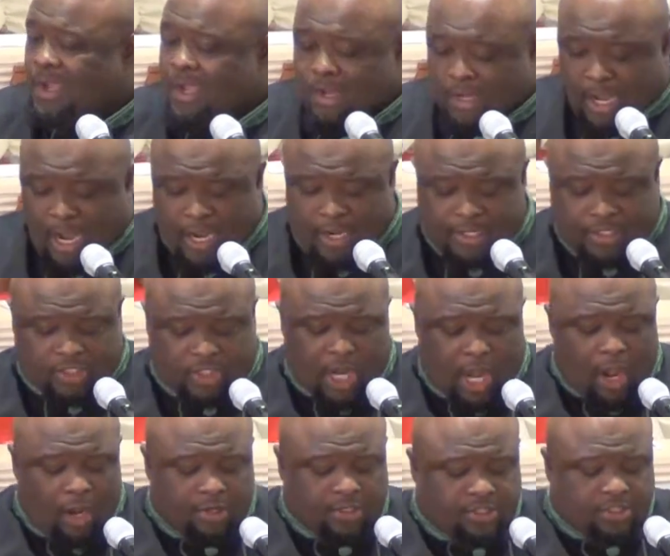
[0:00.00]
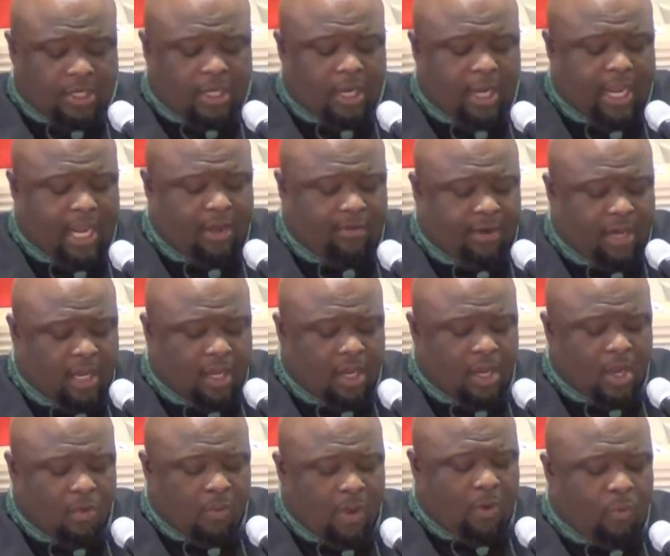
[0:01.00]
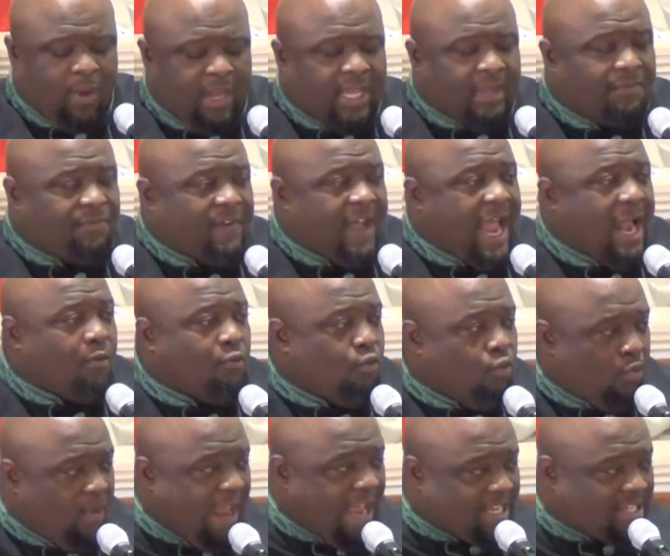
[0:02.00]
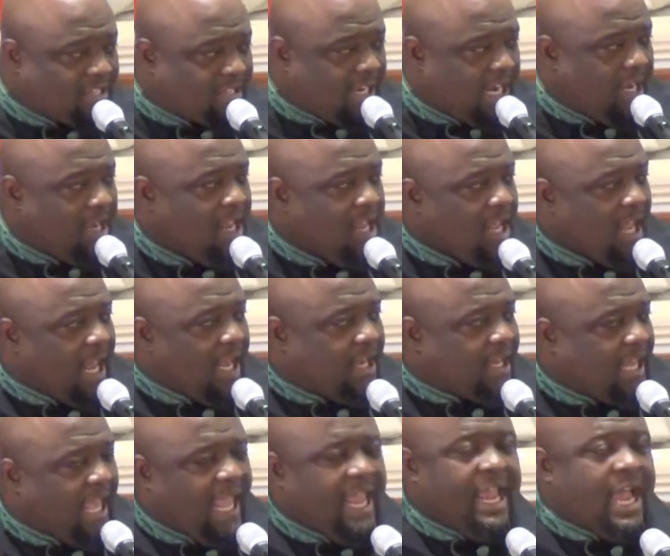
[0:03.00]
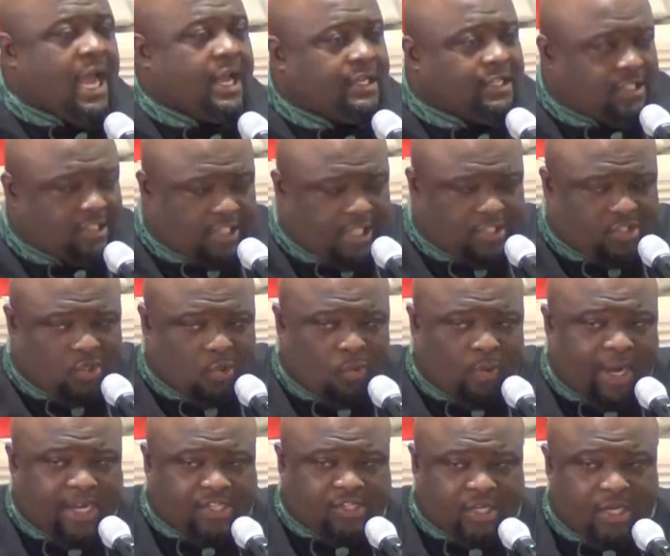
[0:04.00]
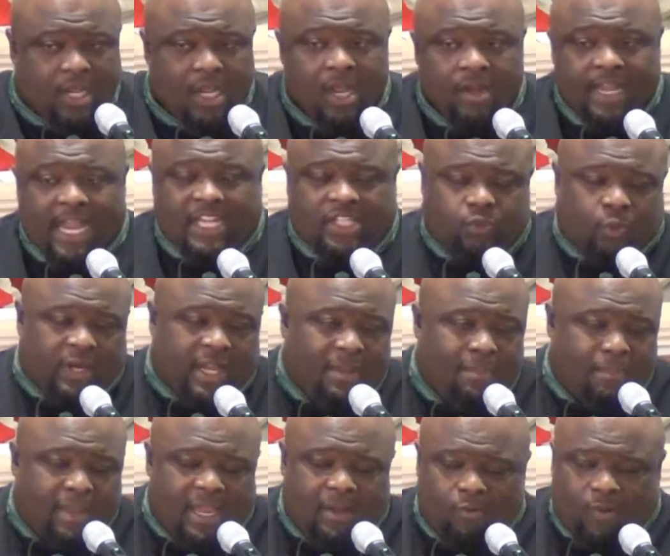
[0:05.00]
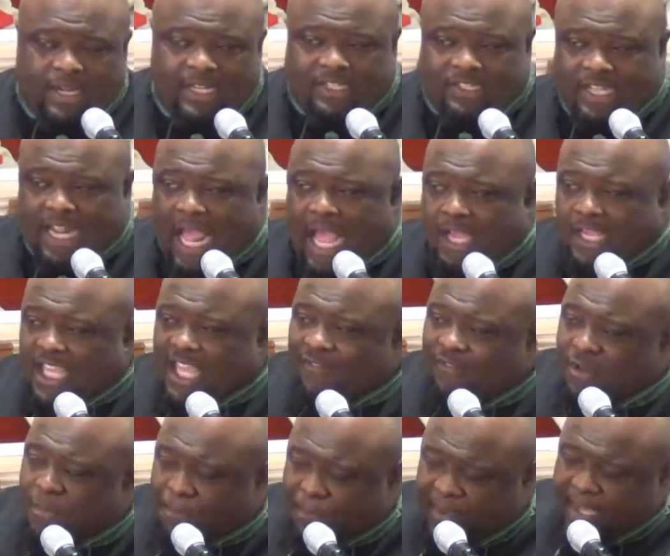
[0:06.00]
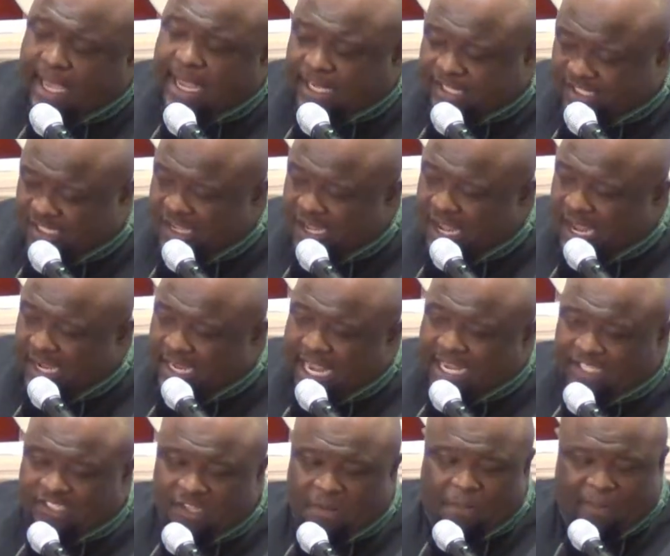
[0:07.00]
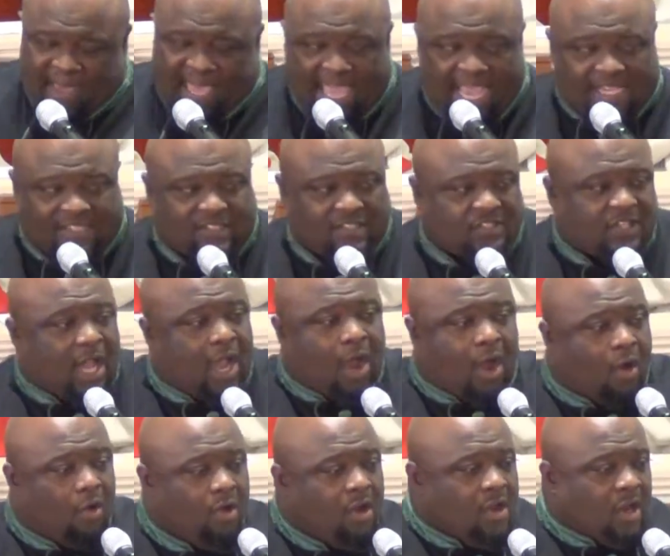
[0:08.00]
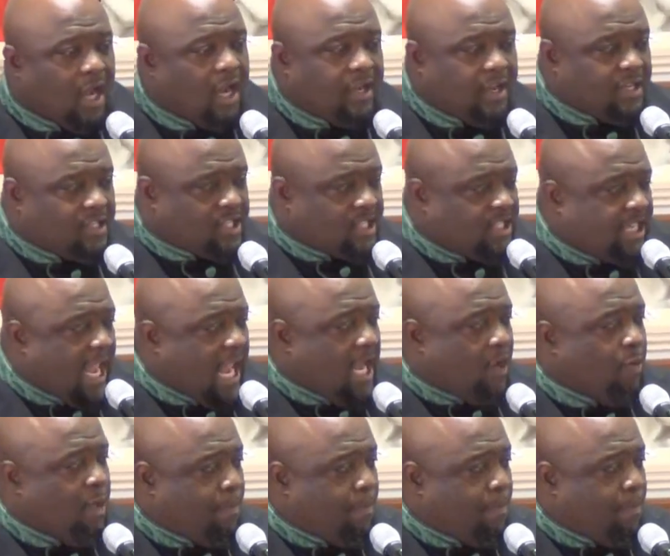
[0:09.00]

God is calling us to an area where we can find rest in chaotic situations. That's what he meant when he said, I'll give you peace that surpasses all understanding.